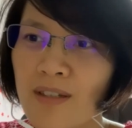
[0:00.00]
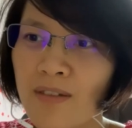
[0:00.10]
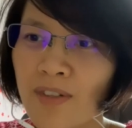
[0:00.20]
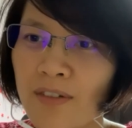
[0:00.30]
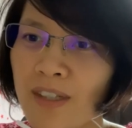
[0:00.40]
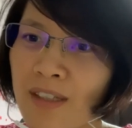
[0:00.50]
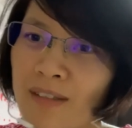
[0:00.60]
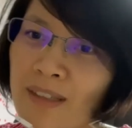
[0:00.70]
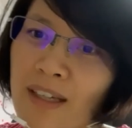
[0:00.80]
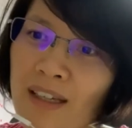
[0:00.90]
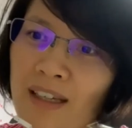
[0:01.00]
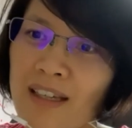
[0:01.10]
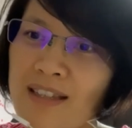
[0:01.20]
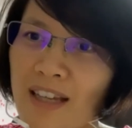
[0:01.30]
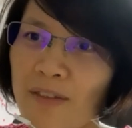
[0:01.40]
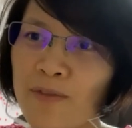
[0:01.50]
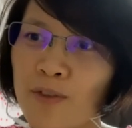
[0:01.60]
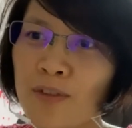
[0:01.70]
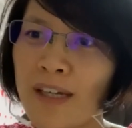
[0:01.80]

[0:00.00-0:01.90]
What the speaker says: A very insightful.